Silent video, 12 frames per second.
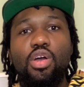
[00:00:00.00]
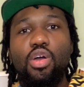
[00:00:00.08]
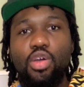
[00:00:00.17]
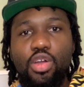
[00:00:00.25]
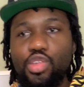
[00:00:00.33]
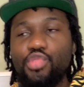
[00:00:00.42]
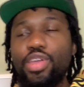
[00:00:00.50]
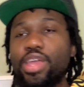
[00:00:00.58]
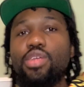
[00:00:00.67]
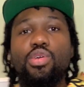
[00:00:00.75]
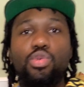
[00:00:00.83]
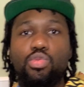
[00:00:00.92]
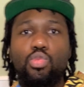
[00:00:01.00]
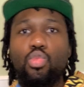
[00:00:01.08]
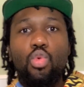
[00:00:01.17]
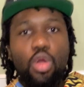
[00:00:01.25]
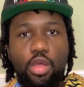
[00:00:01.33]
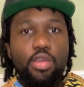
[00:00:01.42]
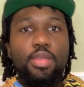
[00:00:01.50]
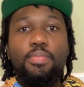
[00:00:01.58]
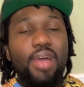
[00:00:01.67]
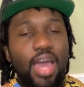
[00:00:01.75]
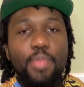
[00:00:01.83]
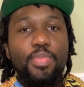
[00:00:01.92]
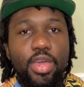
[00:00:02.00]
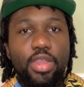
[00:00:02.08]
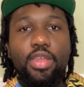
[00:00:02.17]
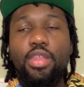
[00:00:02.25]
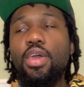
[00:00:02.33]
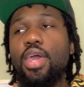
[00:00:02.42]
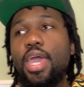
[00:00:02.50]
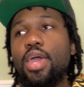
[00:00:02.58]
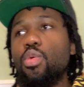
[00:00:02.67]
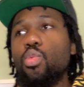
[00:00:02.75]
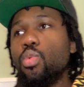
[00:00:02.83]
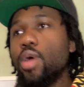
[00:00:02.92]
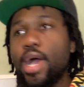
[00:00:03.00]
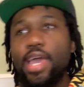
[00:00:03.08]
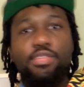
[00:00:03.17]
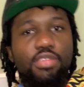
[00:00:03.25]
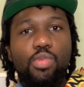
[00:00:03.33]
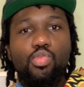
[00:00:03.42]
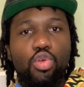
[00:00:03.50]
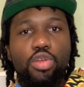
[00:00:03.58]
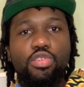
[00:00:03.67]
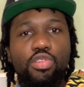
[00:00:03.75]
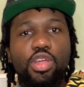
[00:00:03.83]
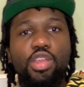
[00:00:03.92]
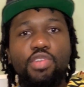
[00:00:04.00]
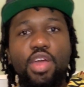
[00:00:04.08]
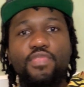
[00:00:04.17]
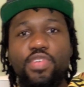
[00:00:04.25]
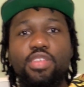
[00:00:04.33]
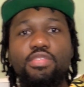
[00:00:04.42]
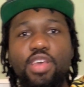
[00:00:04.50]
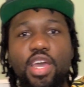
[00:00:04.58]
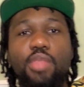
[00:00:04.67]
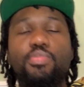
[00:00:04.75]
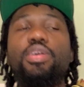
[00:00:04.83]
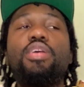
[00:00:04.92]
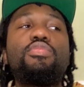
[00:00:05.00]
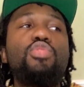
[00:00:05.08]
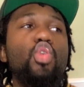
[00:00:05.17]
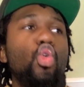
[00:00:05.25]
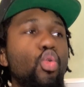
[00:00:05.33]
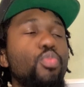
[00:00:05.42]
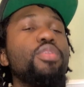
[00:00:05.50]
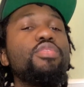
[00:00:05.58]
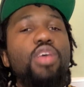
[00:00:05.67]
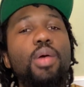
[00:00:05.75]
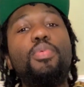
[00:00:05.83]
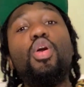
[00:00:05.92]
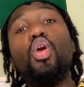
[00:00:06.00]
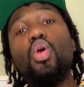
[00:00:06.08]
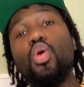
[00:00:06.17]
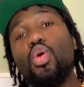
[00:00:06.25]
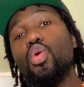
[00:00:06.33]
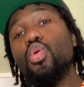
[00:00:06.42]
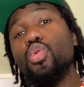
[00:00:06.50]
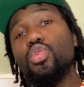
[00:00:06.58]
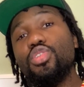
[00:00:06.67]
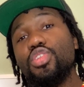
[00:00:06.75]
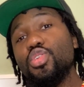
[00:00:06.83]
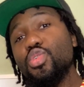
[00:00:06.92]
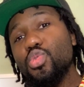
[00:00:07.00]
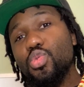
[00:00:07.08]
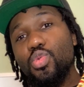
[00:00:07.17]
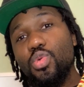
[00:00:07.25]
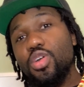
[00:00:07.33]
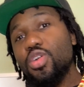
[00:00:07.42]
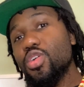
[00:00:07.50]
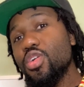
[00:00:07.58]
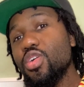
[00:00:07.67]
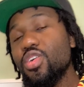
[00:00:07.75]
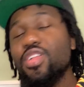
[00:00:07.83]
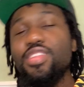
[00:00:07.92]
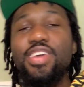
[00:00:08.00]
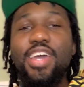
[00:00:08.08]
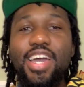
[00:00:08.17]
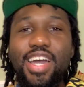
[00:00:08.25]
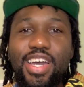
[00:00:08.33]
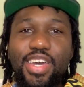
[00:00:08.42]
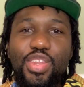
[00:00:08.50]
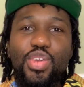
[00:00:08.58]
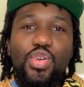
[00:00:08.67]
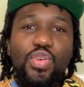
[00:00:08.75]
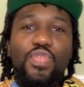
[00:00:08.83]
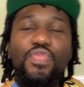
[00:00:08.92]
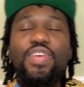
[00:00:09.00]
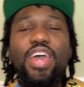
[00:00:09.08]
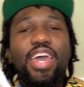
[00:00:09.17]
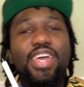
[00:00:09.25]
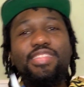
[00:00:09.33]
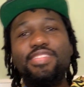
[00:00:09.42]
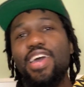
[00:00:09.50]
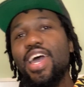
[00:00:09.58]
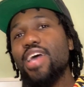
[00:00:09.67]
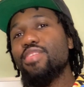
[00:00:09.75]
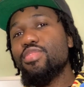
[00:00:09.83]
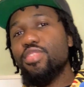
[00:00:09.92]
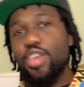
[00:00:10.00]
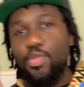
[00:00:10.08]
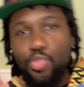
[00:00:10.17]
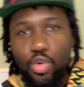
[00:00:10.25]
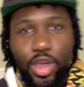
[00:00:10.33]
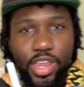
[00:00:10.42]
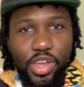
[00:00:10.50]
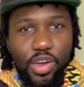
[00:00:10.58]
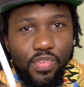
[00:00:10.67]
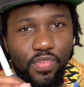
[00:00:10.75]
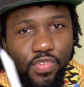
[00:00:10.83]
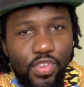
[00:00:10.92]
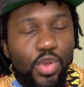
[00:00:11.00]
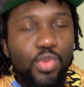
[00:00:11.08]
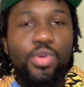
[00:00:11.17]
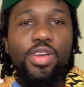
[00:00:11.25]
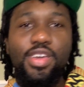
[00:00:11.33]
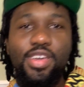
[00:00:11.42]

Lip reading: art, great work, in my opinion. And why is it important to learn graphic design? Because it opens up a whole new world, a new fantastic point of view.